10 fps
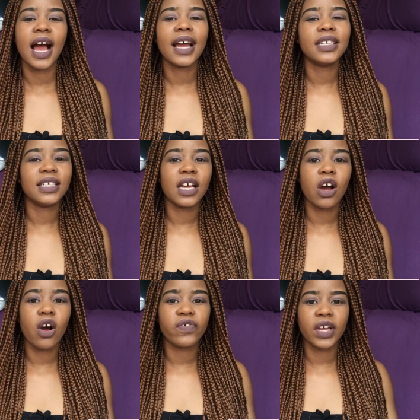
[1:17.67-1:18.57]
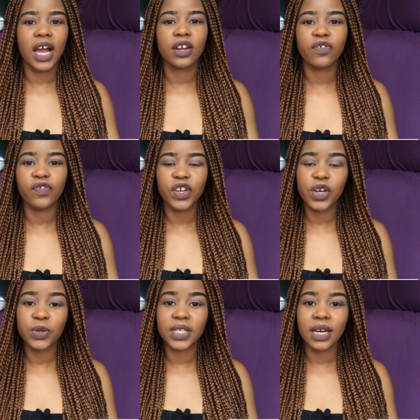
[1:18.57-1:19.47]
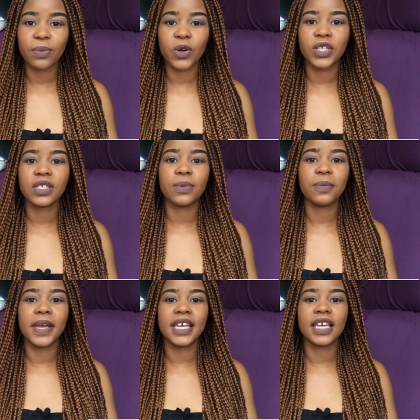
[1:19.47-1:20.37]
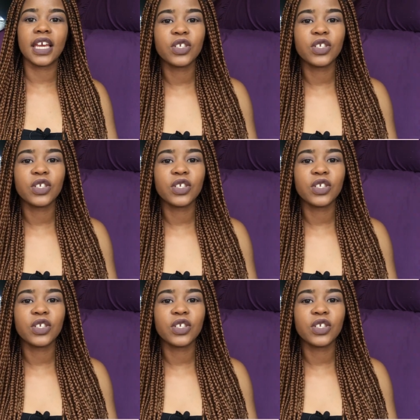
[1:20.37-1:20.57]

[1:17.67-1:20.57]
idea of the kind of videos that I'm going to be making.